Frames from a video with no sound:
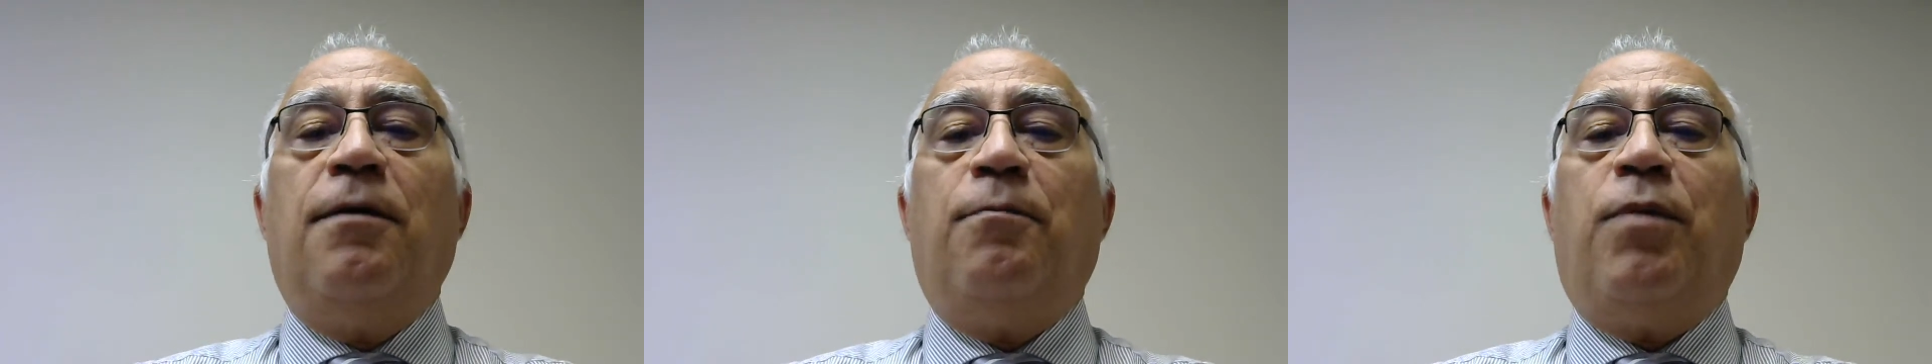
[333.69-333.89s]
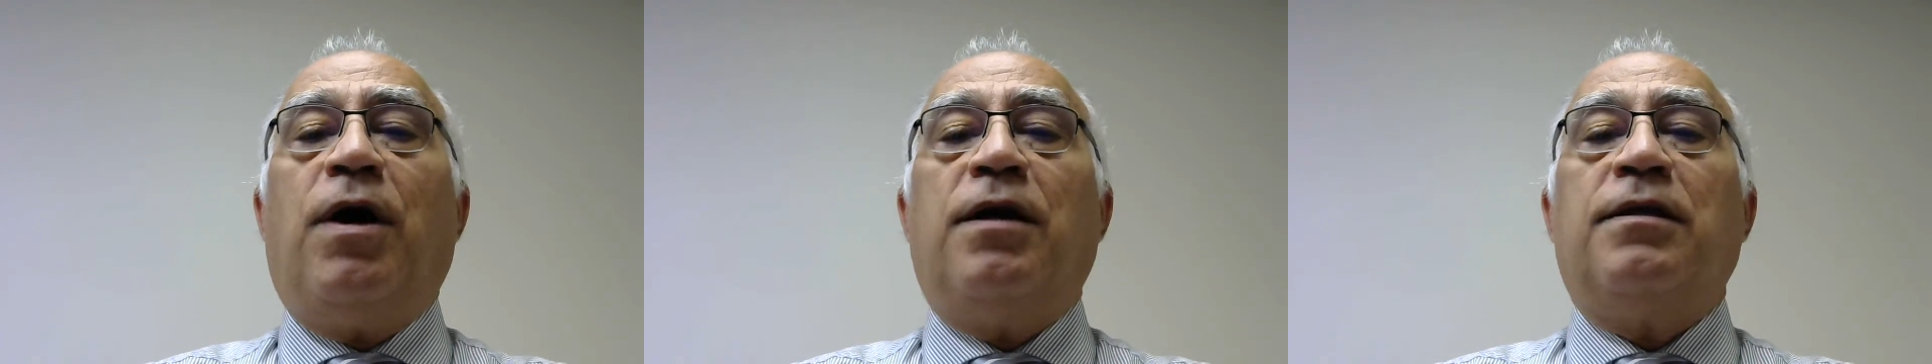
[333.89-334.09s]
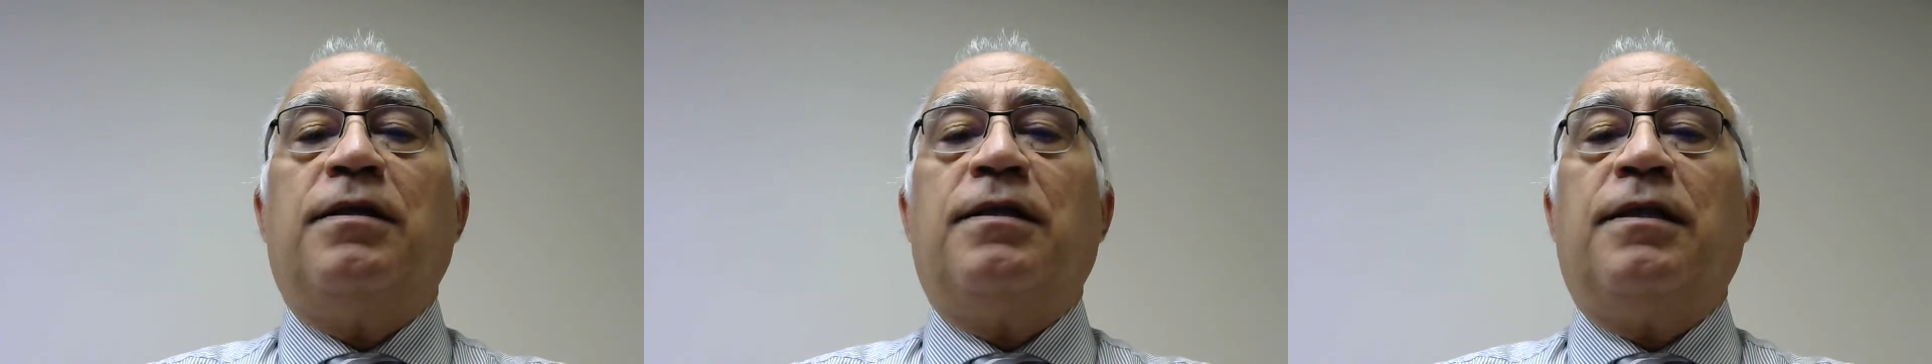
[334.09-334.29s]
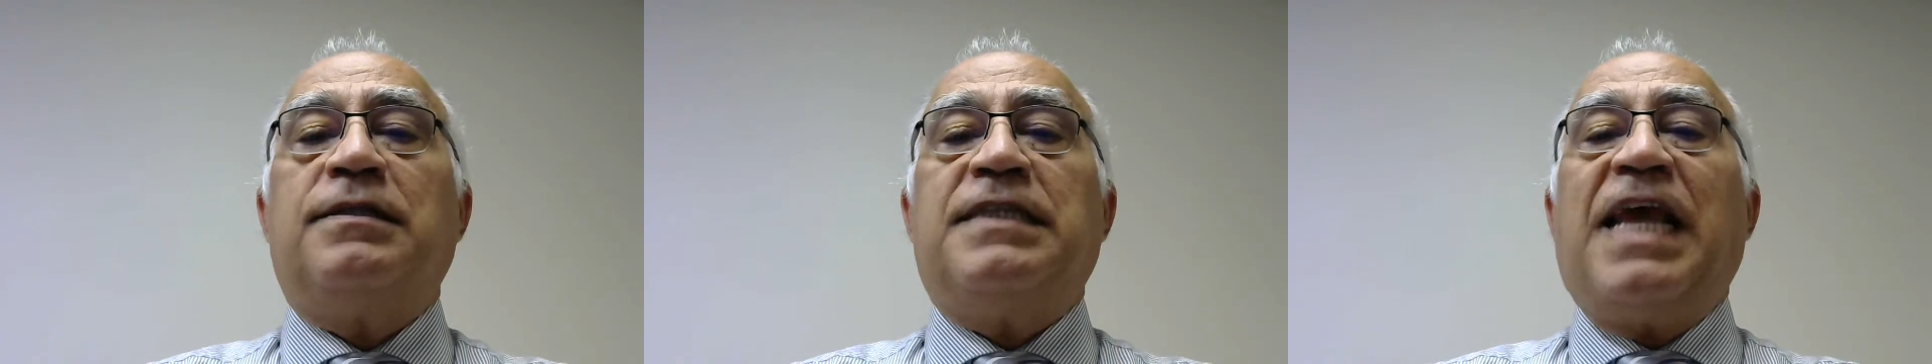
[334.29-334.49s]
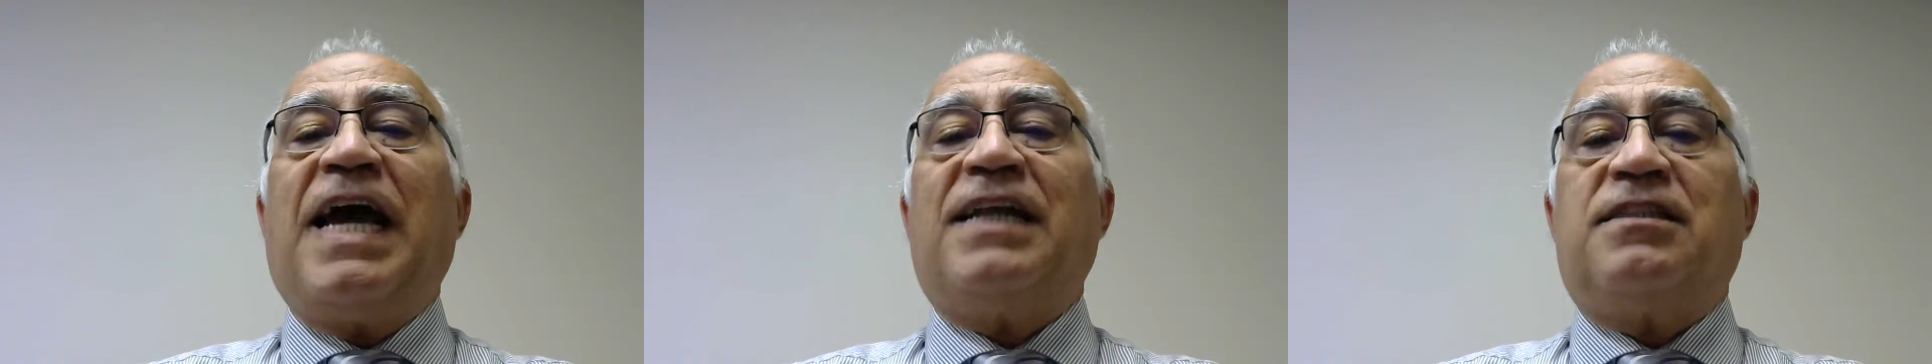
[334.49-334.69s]
by
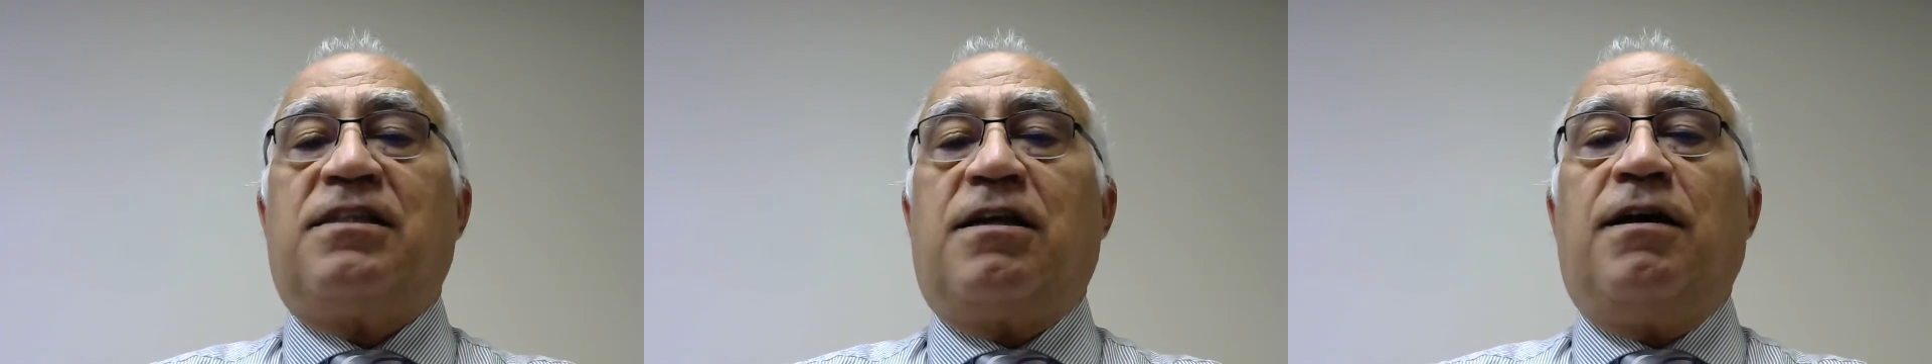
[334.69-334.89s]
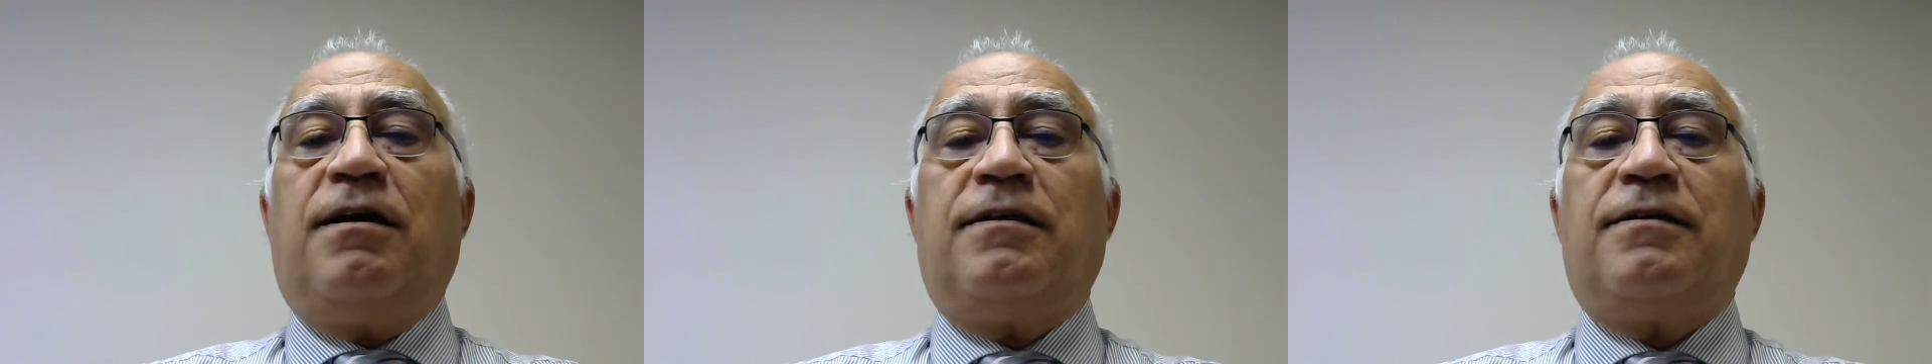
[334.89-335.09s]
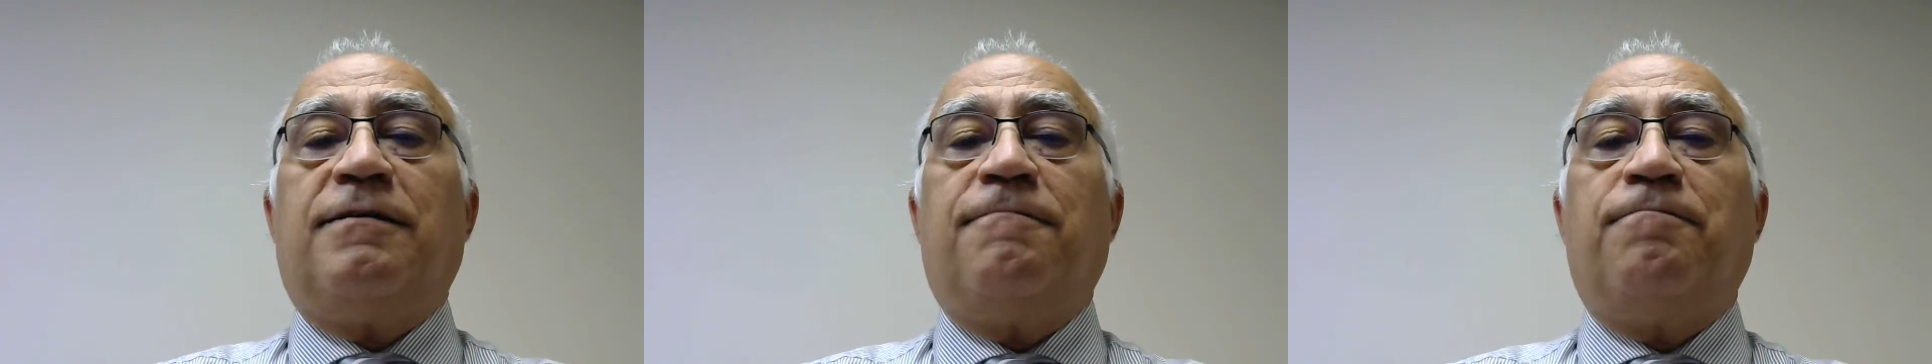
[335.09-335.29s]
dad's gun,